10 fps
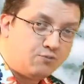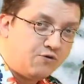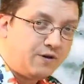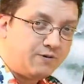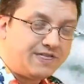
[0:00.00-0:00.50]

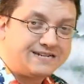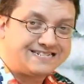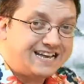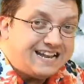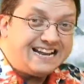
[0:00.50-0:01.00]
movie with his
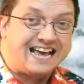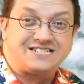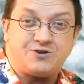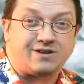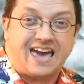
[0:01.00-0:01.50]
son, and
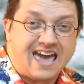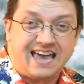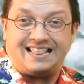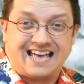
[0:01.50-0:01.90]
that's okay.